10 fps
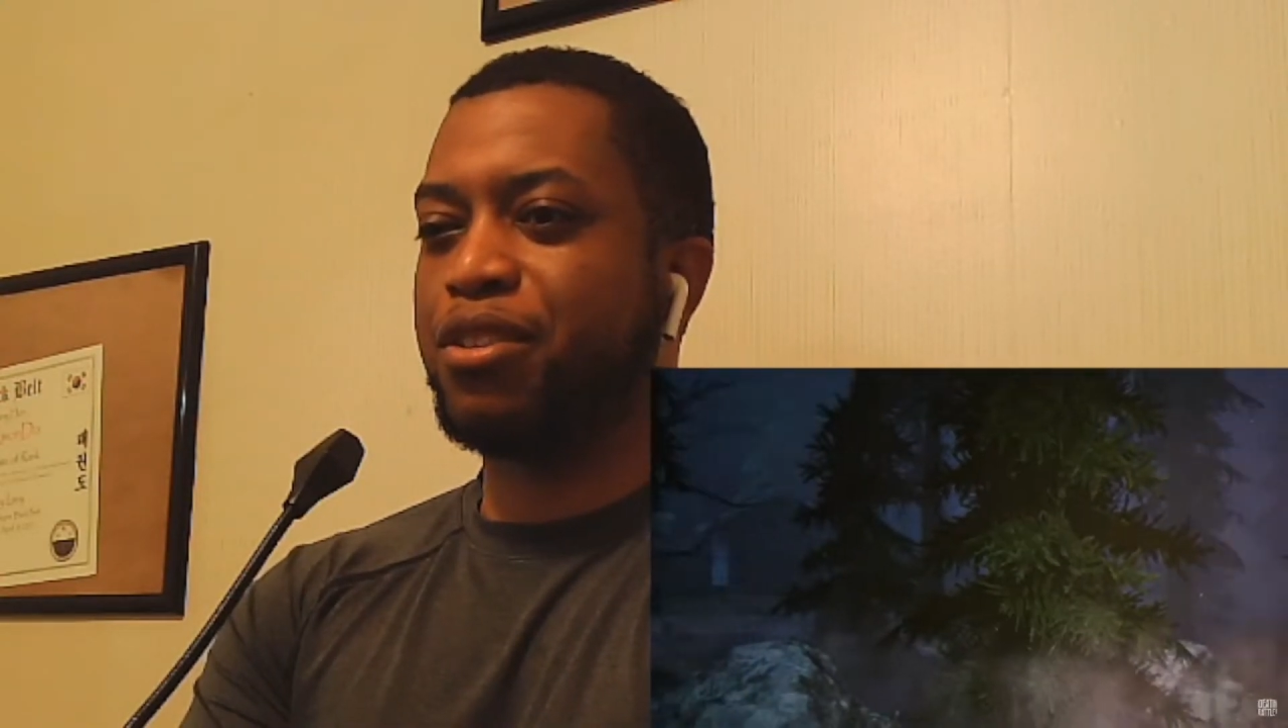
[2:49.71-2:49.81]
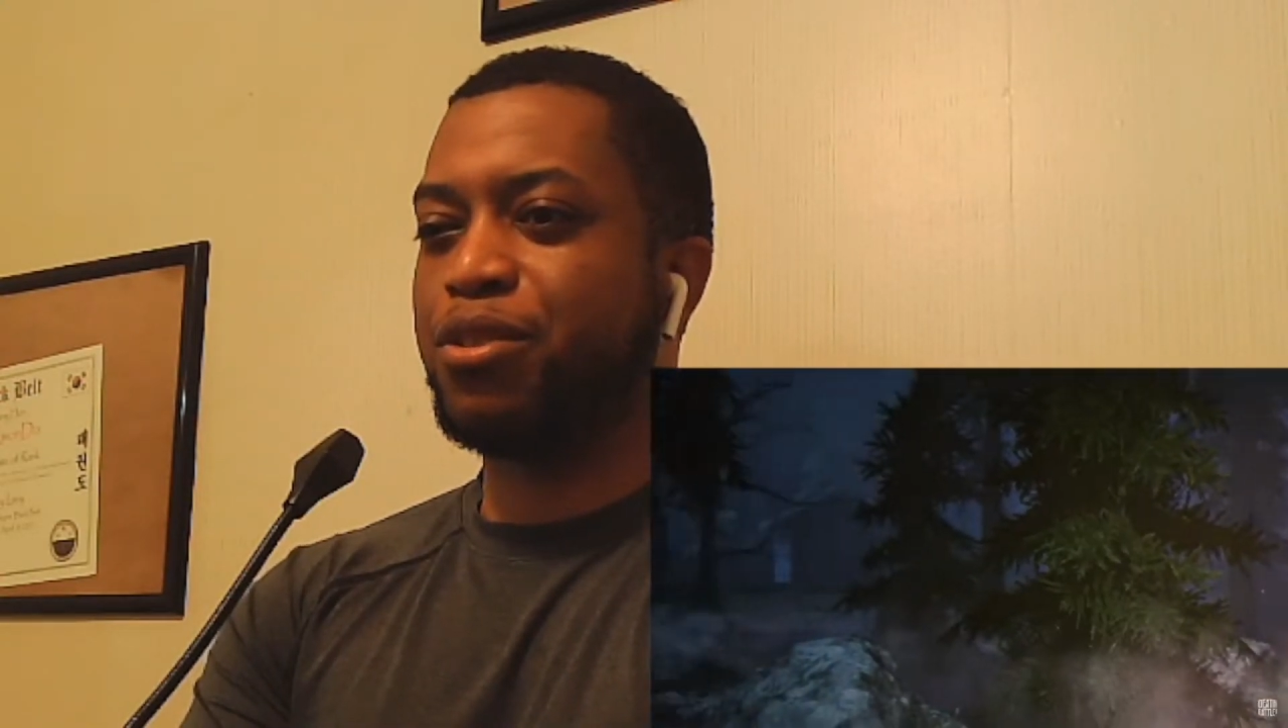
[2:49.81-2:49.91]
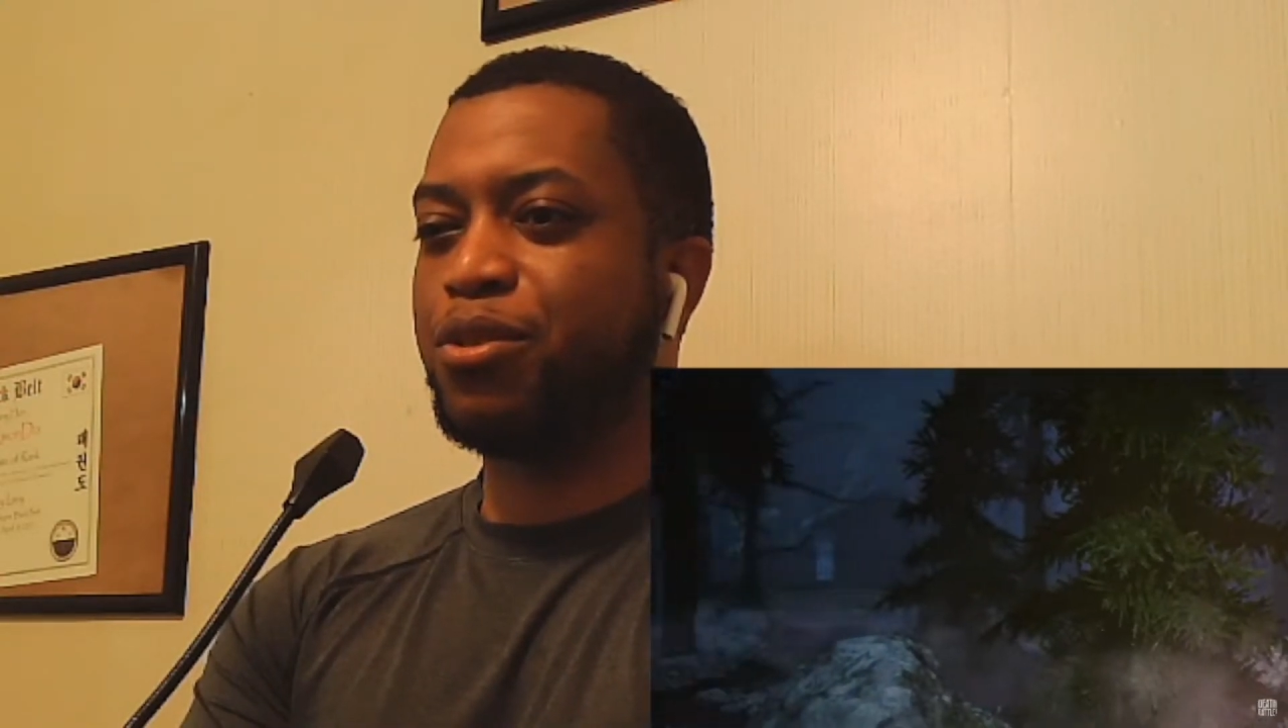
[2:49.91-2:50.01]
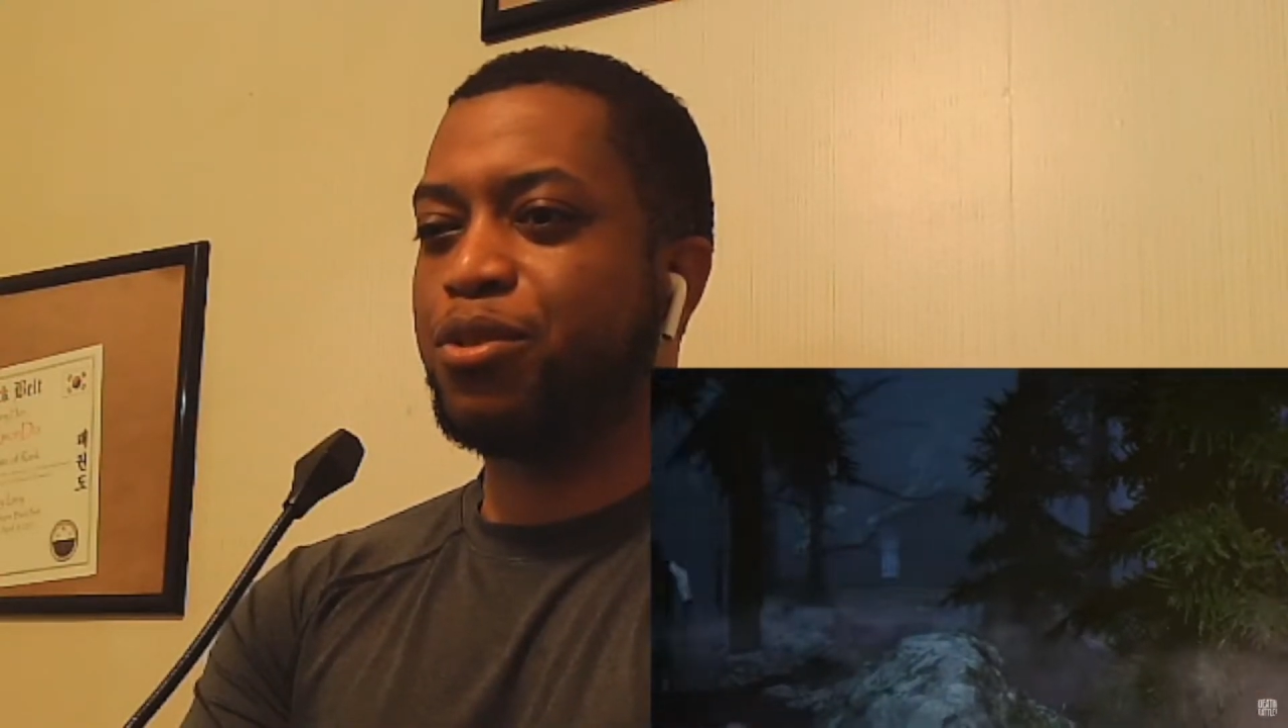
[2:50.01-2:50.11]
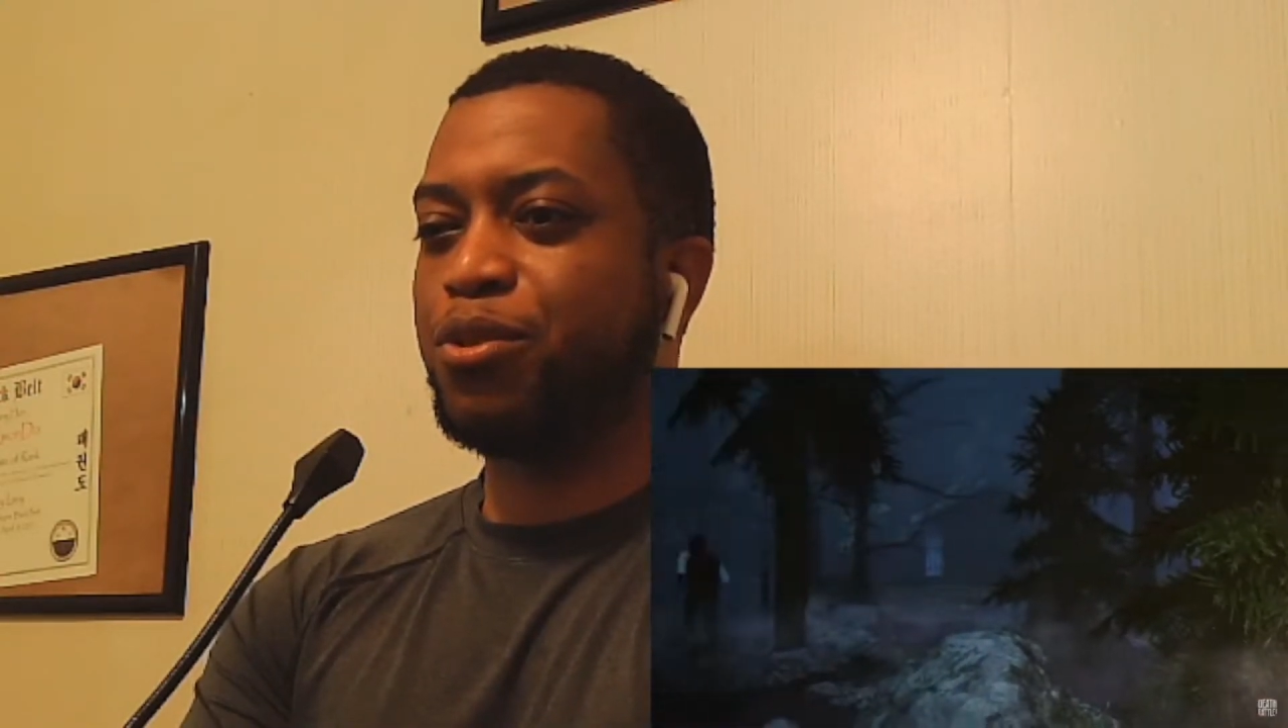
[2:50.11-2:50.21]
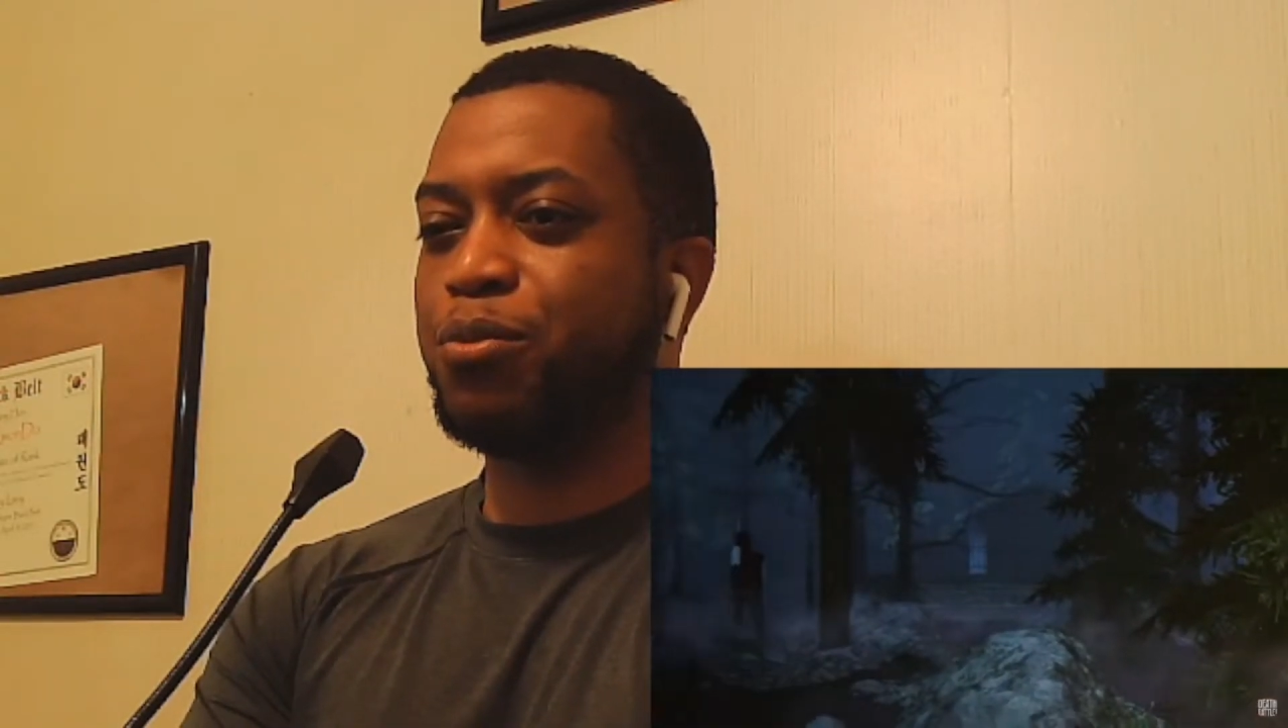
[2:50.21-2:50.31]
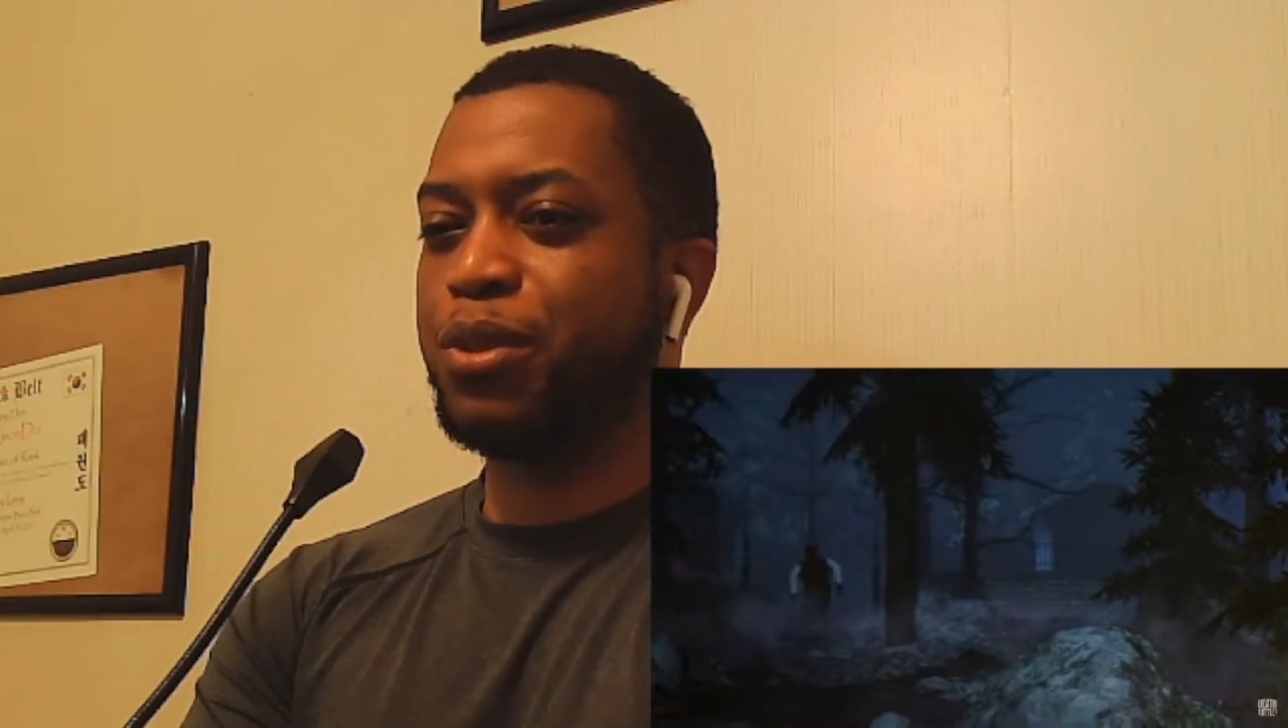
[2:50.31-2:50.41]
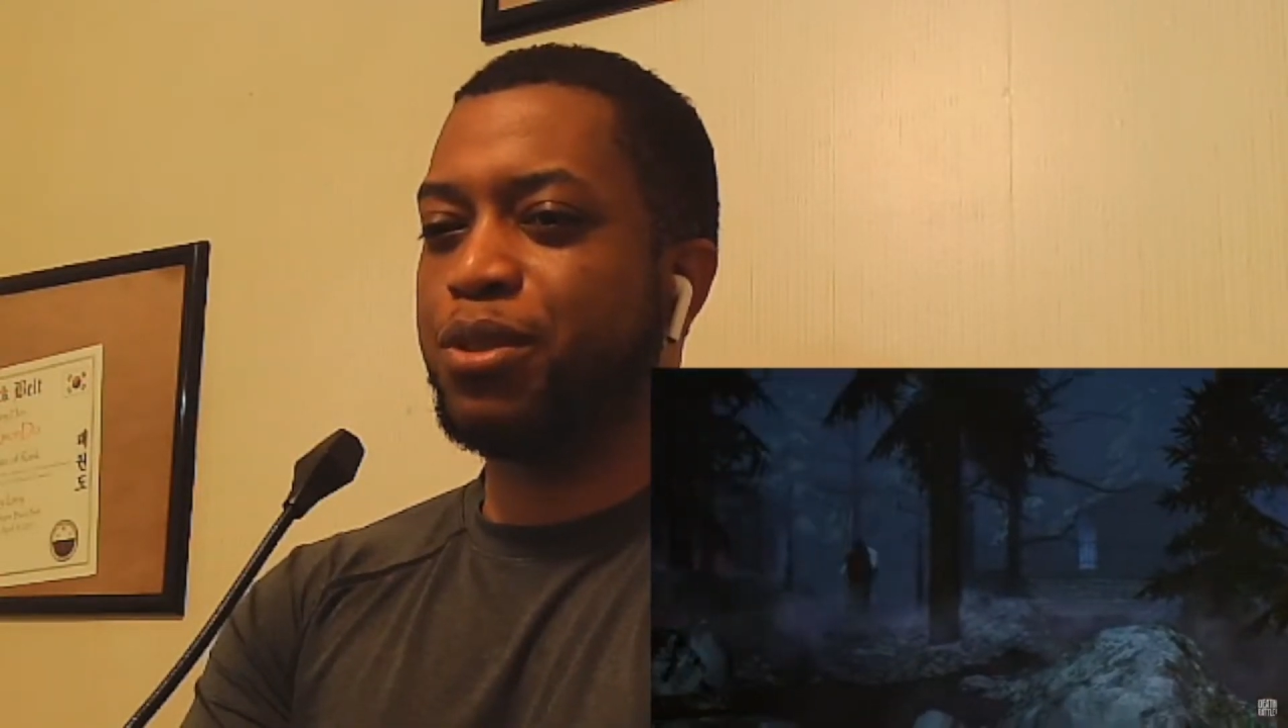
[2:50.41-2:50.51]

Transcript: is stupid.